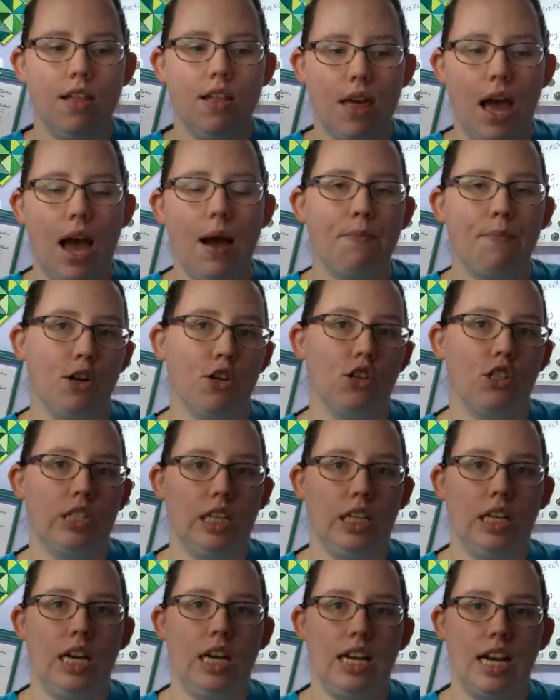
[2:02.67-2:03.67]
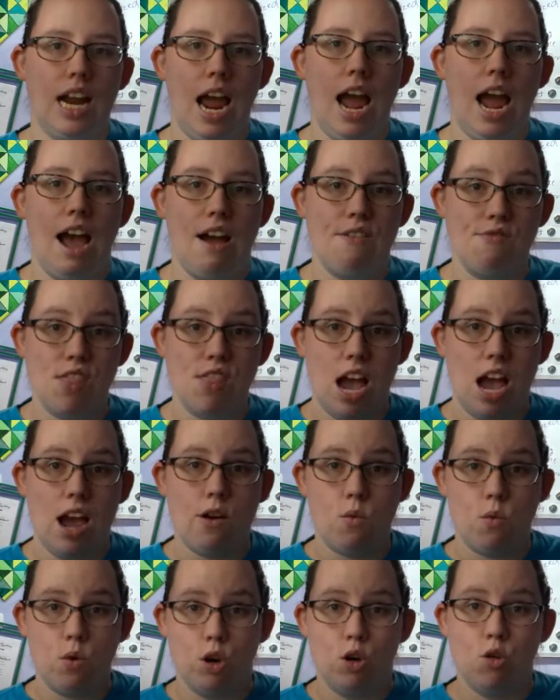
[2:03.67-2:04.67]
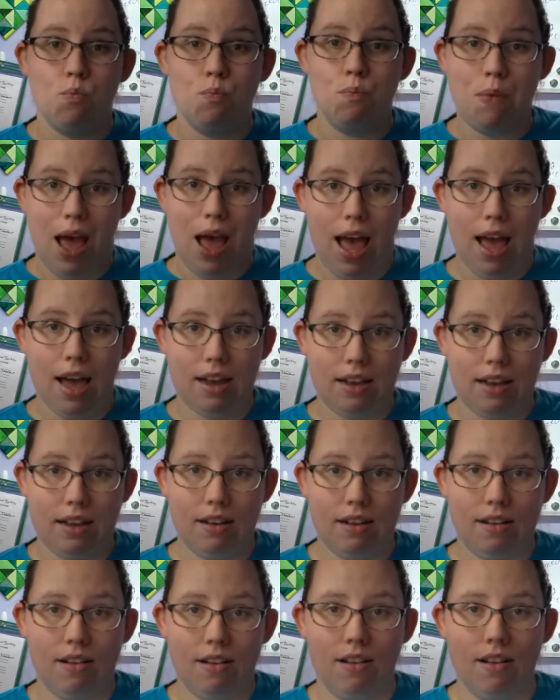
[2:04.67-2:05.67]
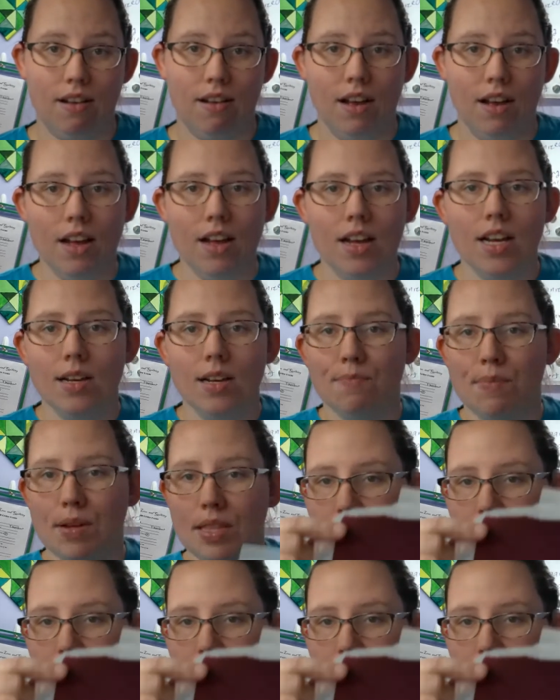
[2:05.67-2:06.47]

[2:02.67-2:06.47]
that person can have that quilt back. But